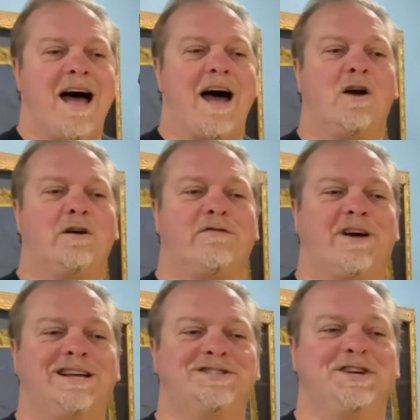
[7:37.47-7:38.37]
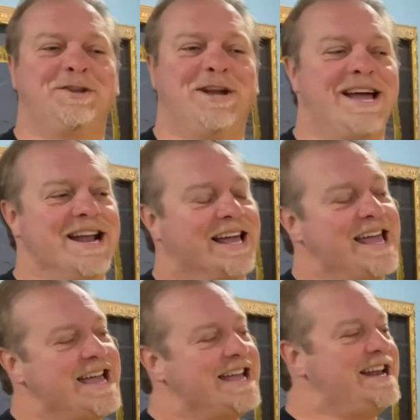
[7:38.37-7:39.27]
I heard a phrase the other day and I
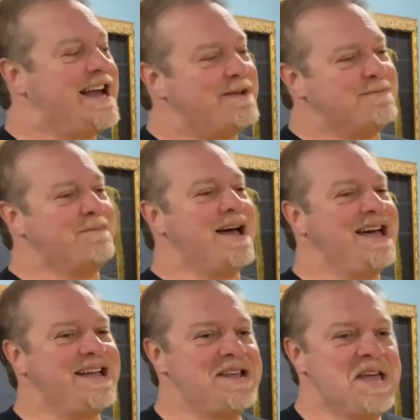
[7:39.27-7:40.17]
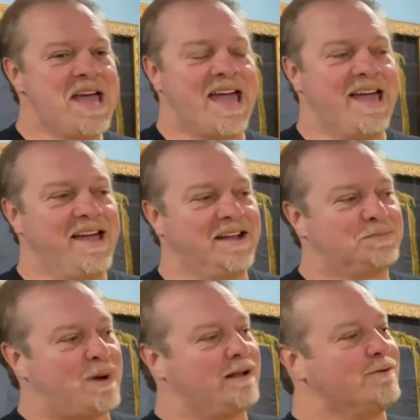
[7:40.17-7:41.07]
can't get it out of my mind. And it's
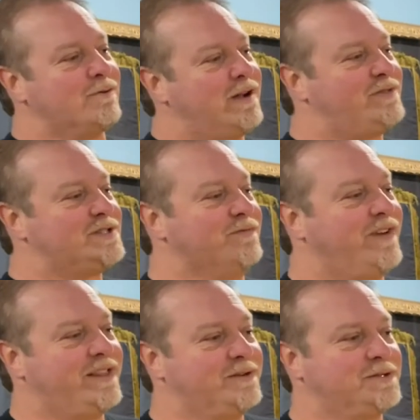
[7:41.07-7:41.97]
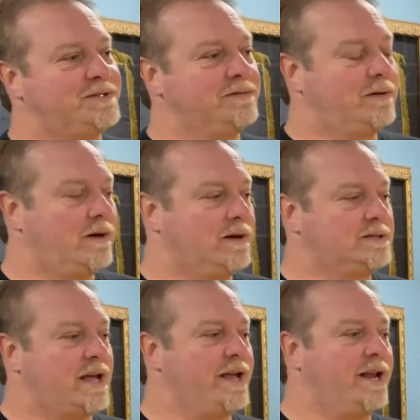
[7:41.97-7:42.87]
probably going to ruffle some feathers uh,
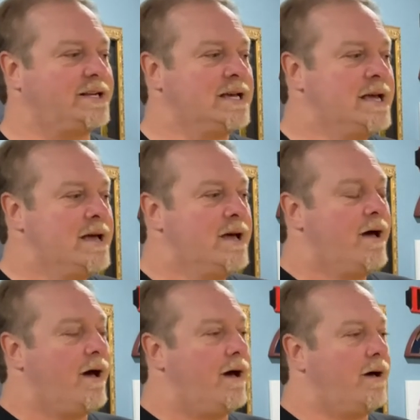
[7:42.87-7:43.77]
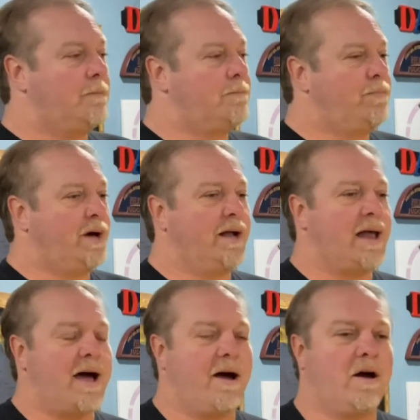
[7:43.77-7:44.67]
saying it. Uh, but
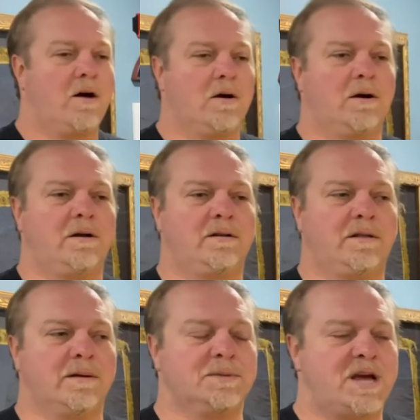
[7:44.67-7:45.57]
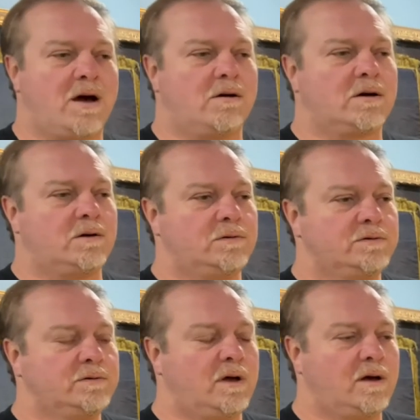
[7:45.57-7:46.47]
I heard them talk
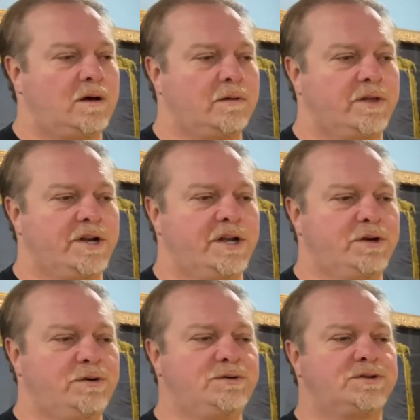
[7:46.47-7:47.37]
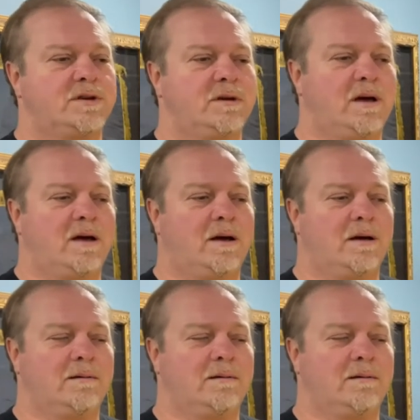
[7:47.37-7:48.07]
on uh, the news uh,